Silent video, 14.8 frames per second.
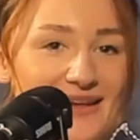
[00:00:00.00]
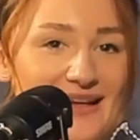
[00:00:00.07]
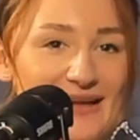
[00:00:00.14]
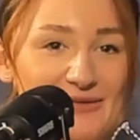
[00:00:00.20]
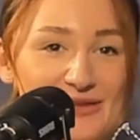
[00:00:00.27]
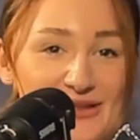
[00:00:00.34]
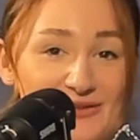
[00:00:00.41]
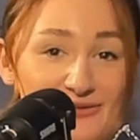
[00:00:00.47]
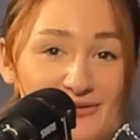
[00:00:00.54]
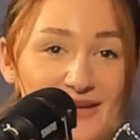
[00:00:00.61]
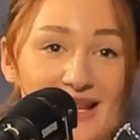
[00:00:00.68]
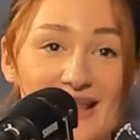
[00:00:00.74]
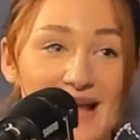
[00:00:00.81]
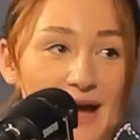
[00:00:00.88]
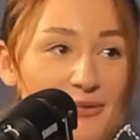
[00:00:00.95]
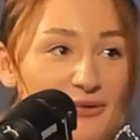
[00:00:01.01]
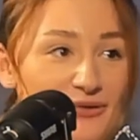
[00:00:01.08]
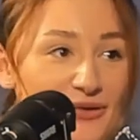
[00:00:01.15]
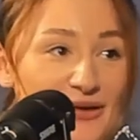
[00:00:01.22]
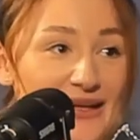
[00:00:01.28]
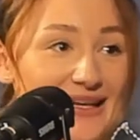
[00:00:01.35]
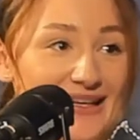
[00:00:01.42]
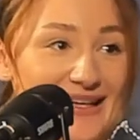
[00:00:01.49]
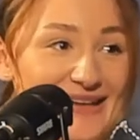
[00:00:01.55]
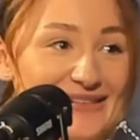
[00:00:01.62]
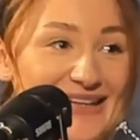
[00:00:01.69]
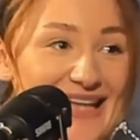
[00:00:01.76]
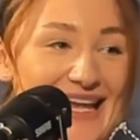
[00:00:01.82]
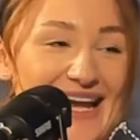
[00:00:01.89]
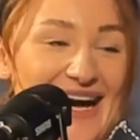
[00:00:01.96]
I'm just really happy for you. I really am.